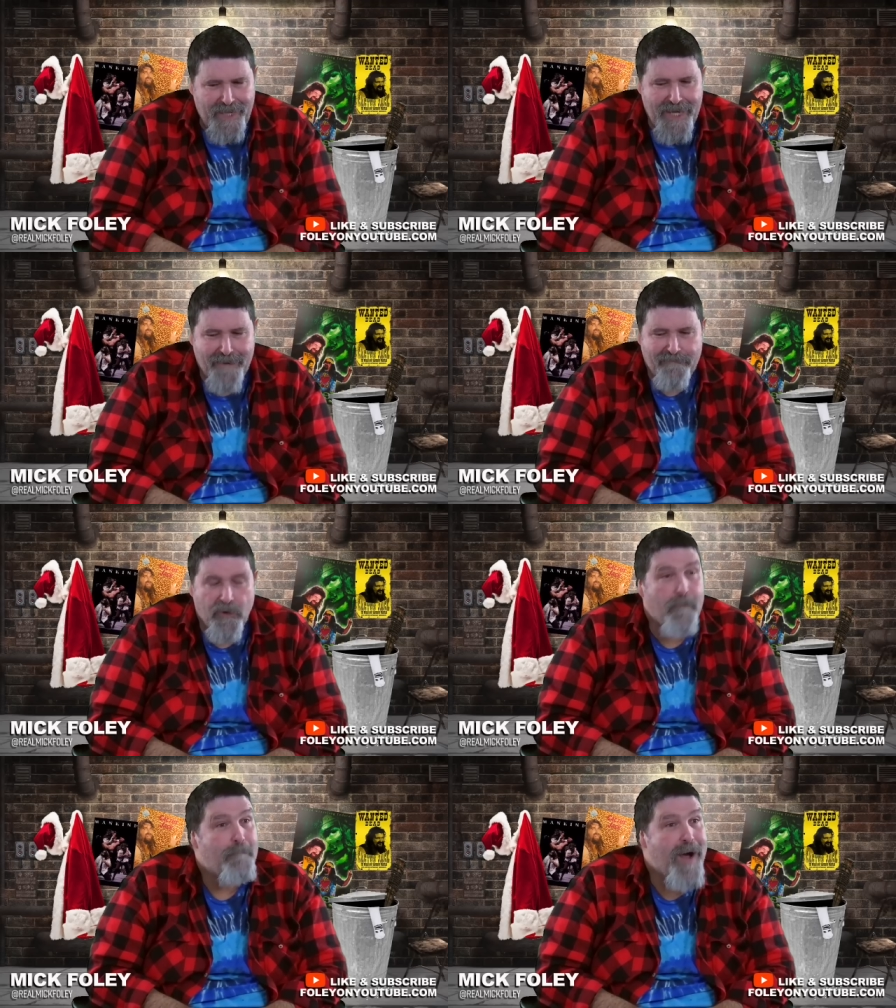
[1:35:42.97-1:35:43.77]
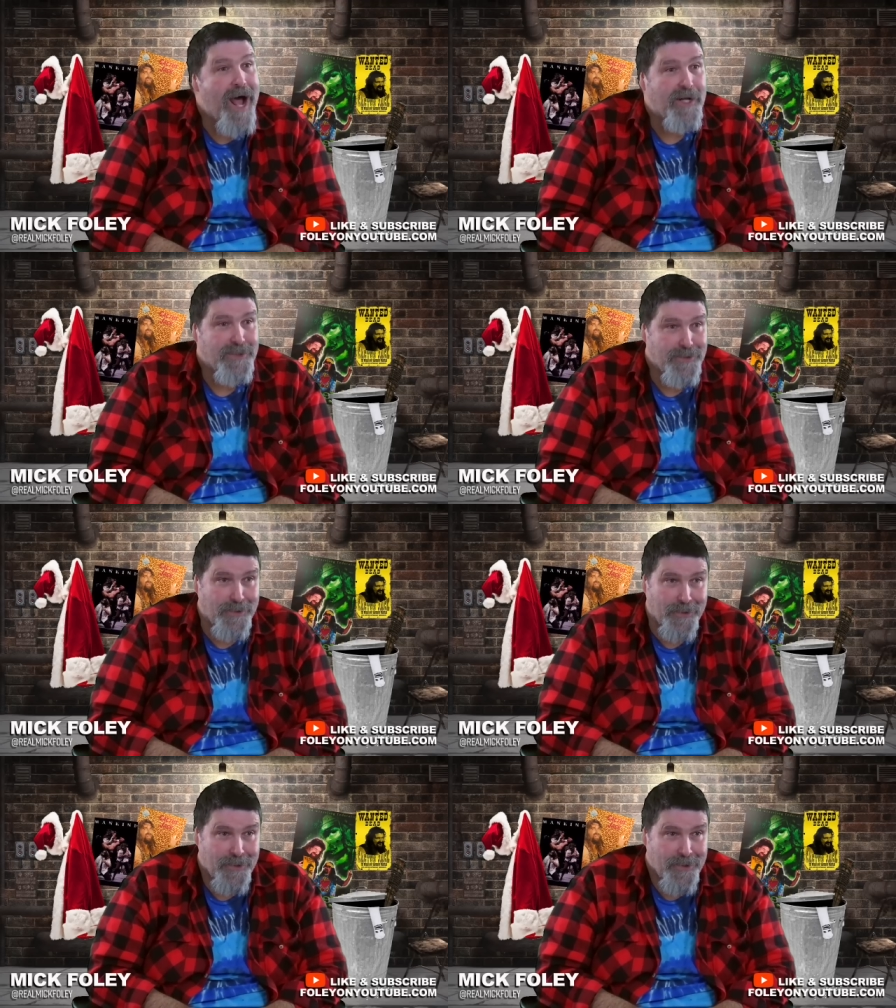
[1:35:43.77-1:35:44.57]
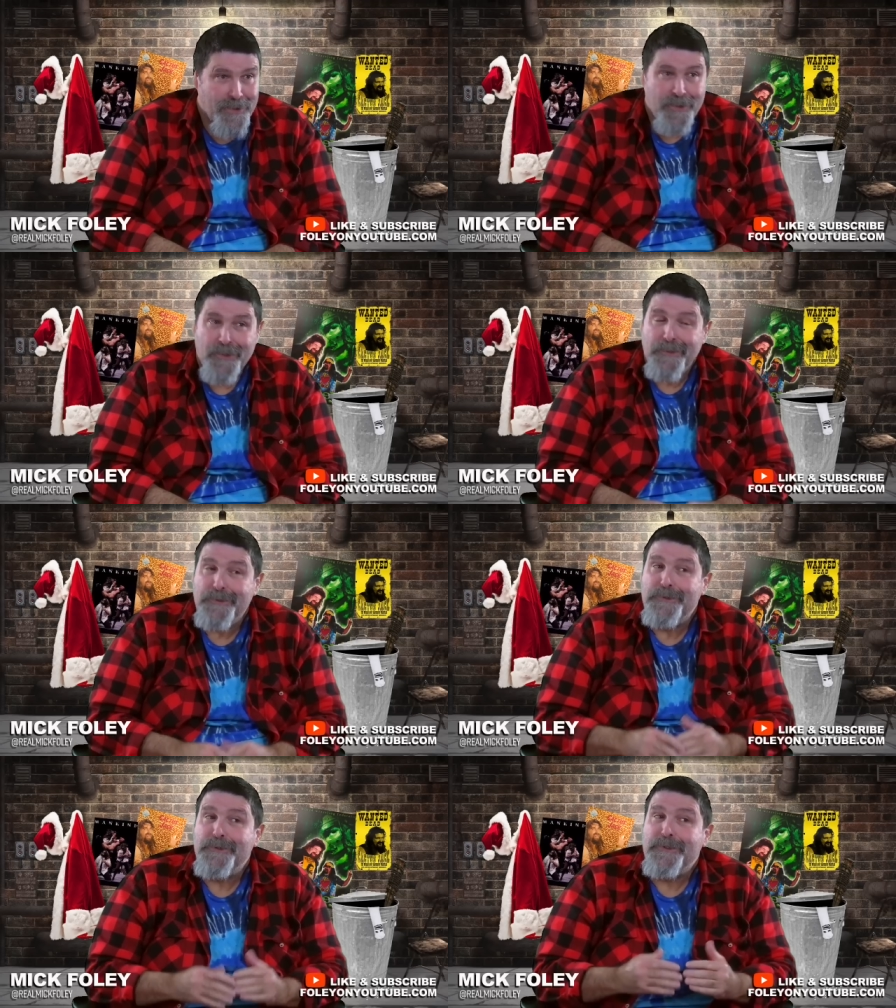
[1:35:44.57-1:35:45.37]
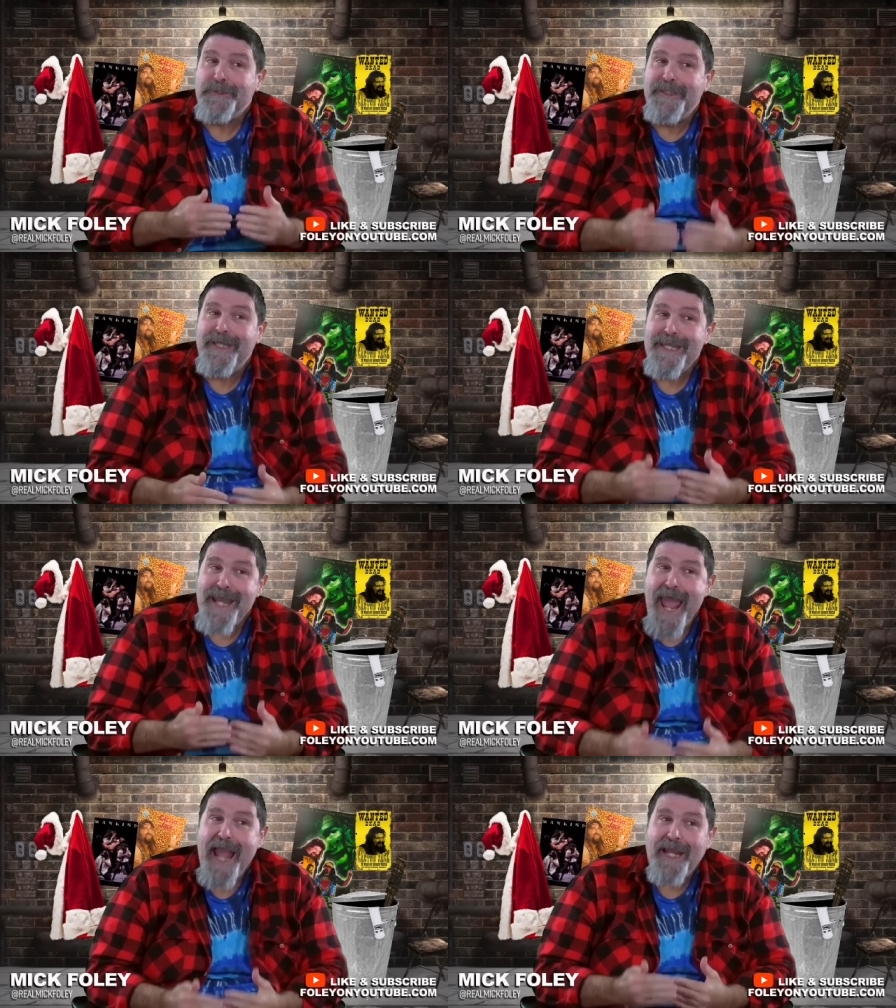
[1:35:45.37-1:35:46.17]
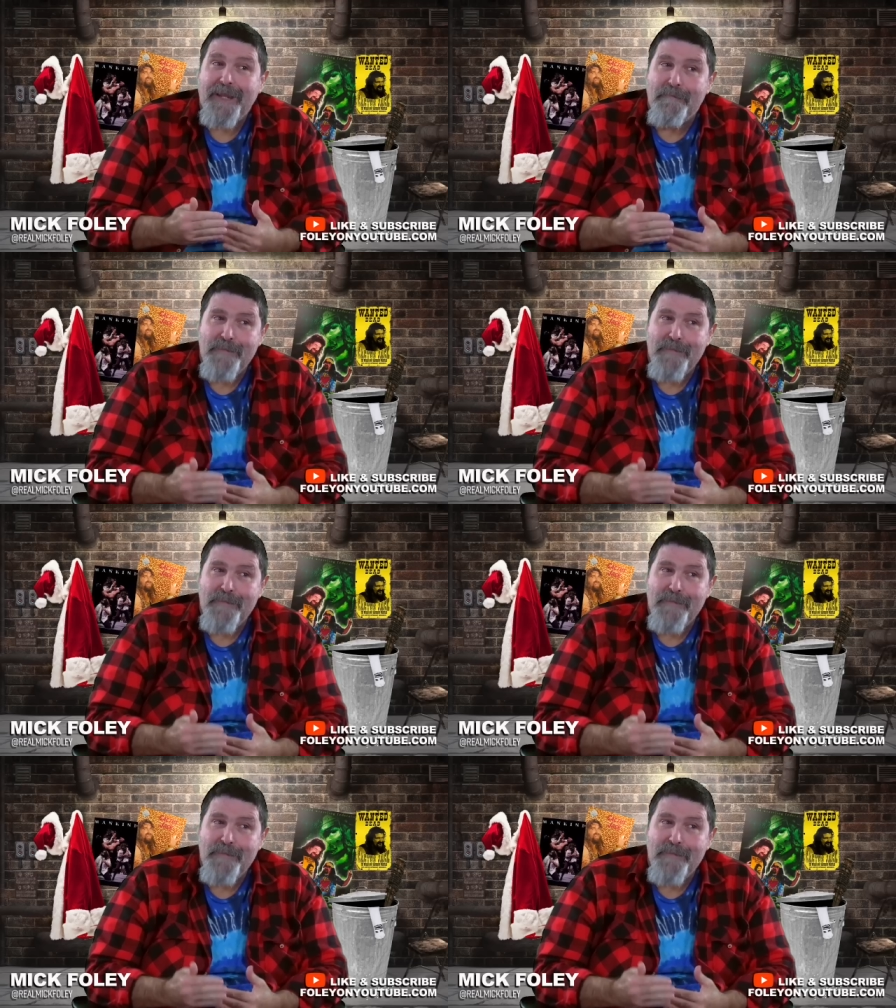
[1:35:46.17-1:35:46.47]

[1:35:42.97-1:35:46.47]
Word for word: for a boxer, could the neck